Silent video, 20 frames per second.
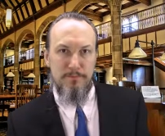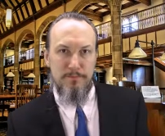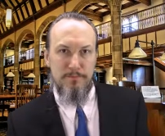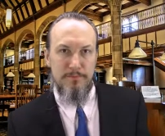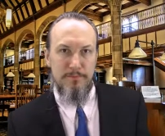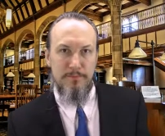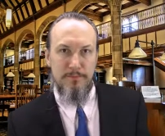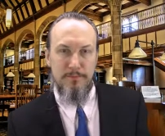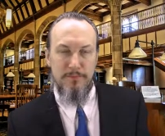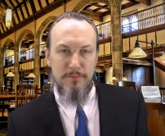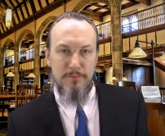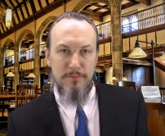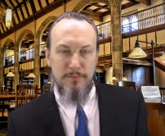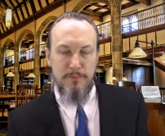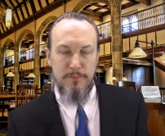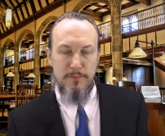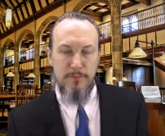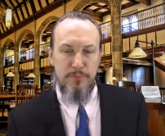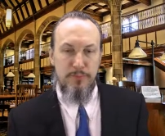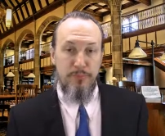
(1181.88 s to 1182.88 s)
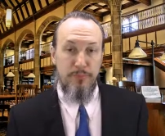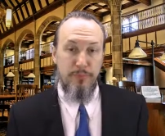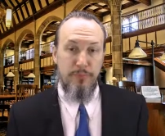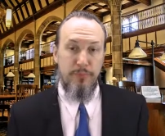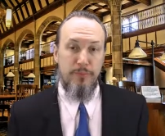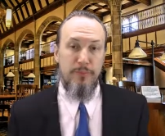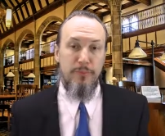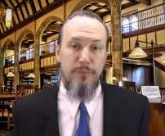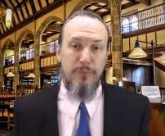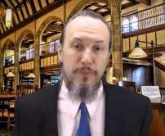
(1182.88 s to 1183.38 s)

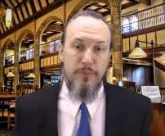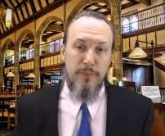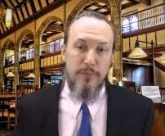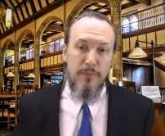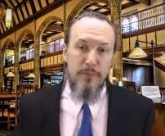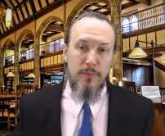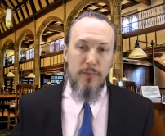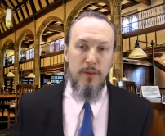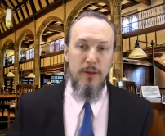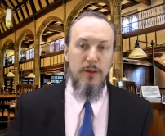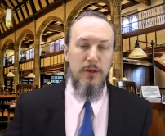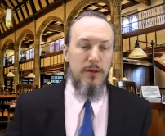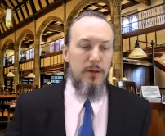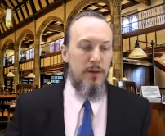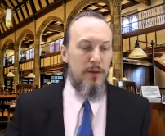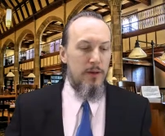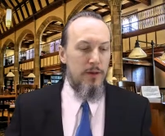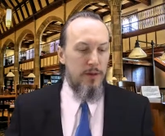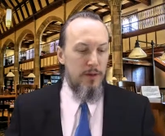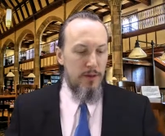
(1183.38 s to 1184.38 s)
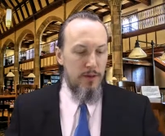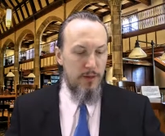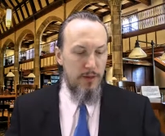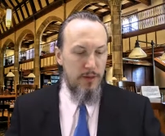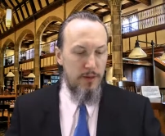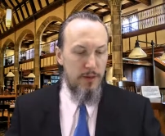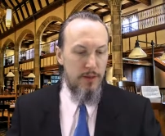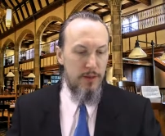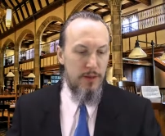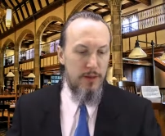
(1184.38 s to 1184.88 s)

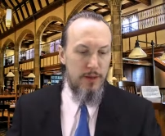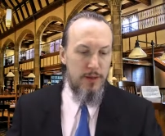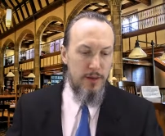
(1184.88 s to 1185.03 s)
Nothing is said.